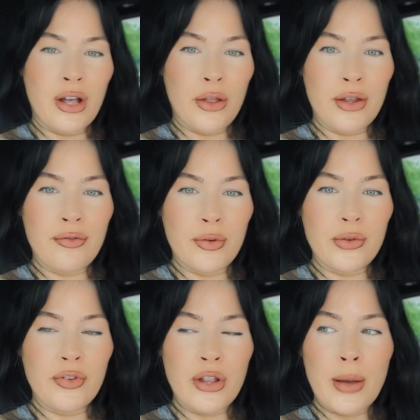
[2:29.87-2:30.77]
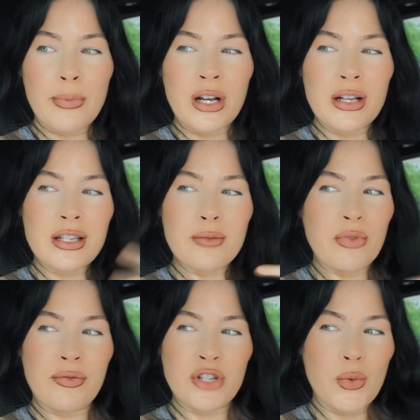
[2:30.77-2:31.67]
healthy food for them because
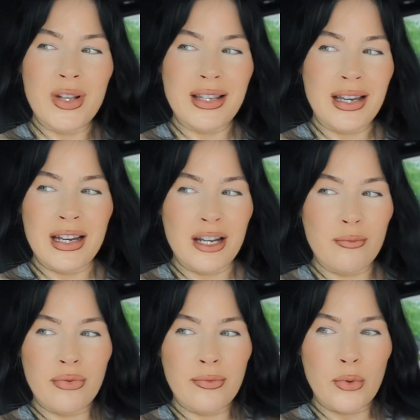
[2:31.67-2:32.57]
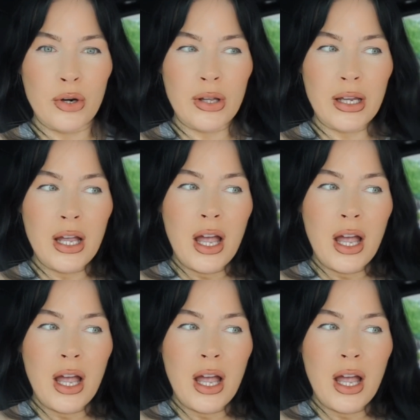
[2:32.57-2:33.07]
she wasn't eating before like